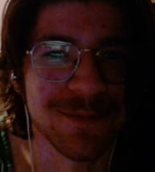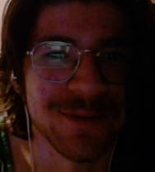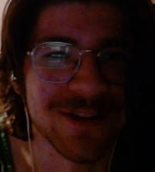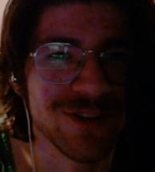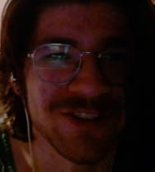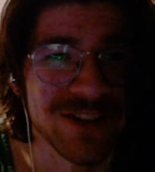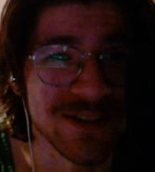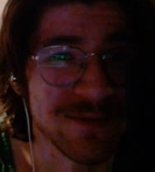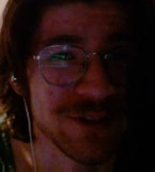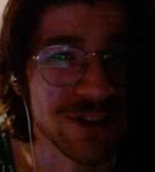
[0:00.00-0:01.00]
It just looks
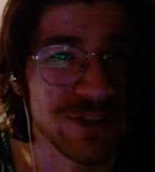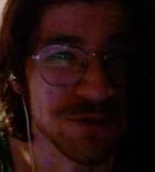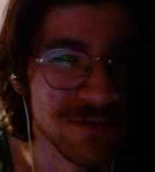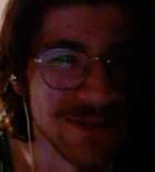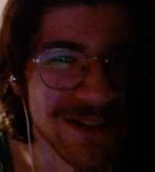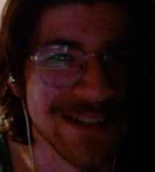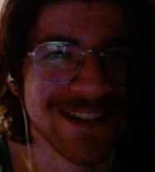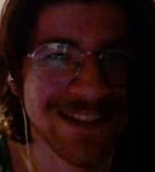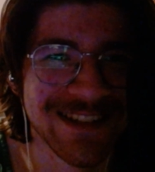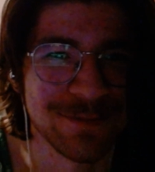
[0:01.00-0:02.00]
very goofy
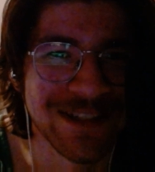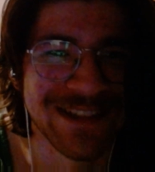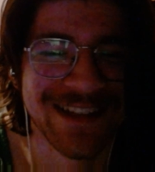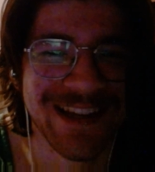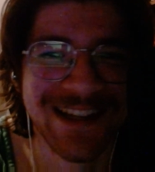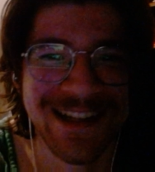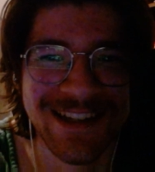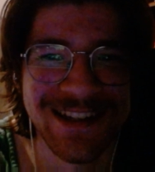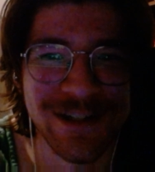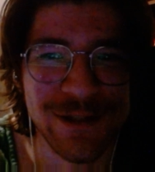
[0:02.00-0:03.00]
to me.
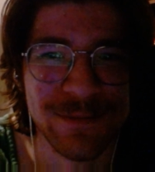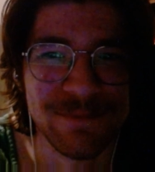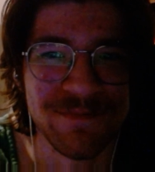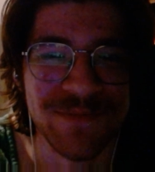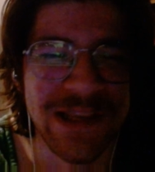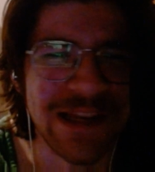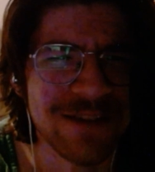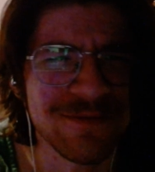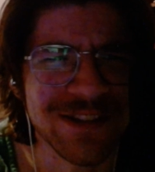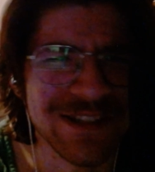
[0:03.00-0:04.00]
And
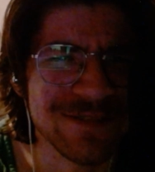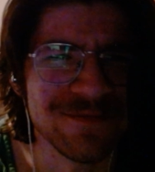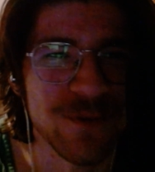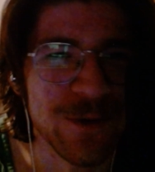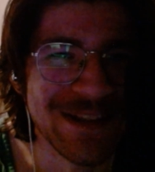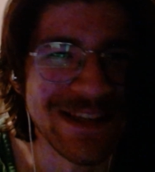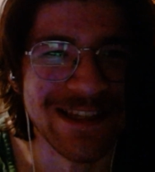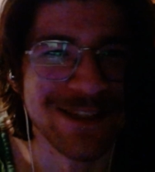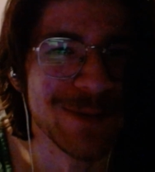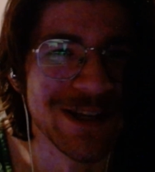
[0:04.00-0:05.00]
everything in 40k
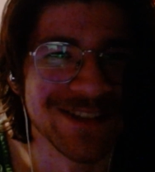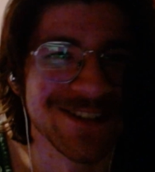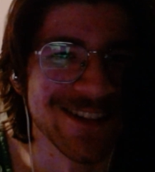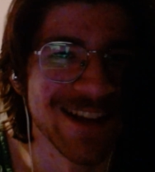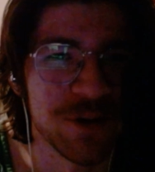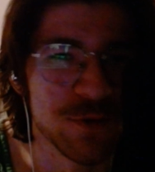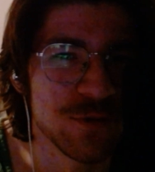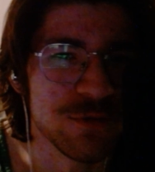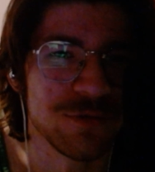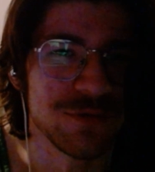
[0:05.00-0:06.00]
is based on how
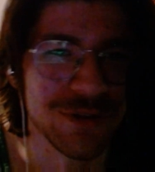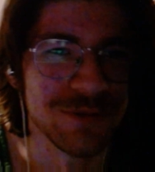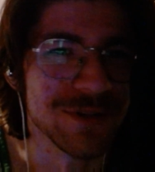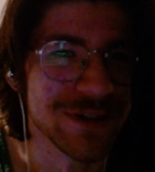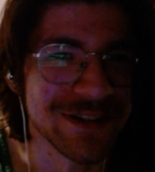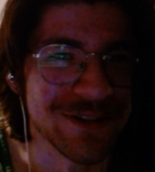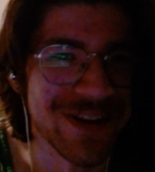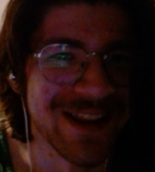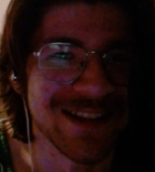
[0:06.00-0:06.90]
cool you look, okay?